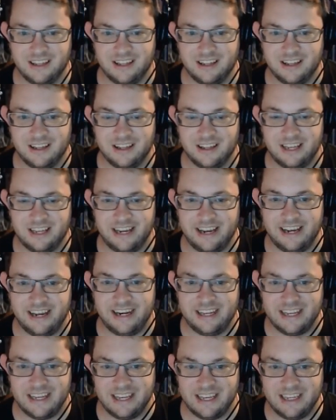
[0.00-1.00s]
That
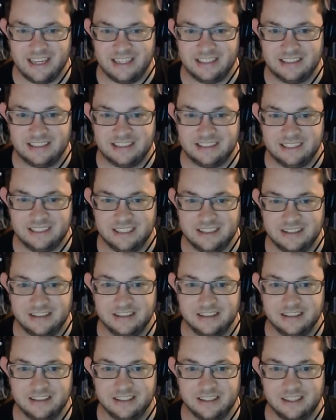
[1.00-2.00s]
is
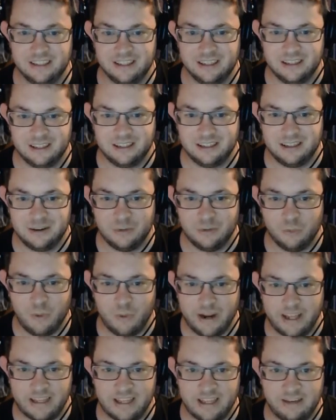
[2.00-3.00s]
where
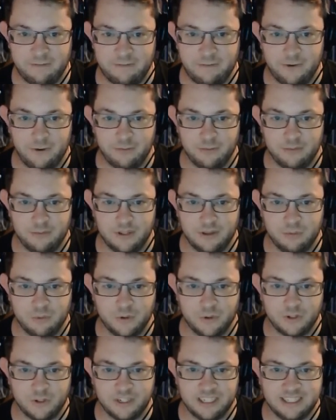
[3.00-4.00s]
they filmed The
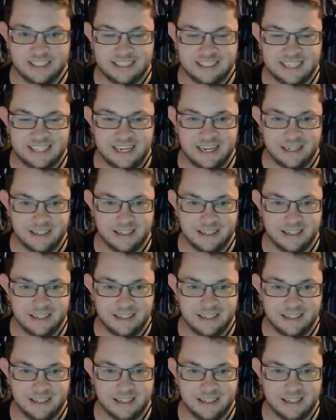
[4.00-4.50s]
Walking Dead.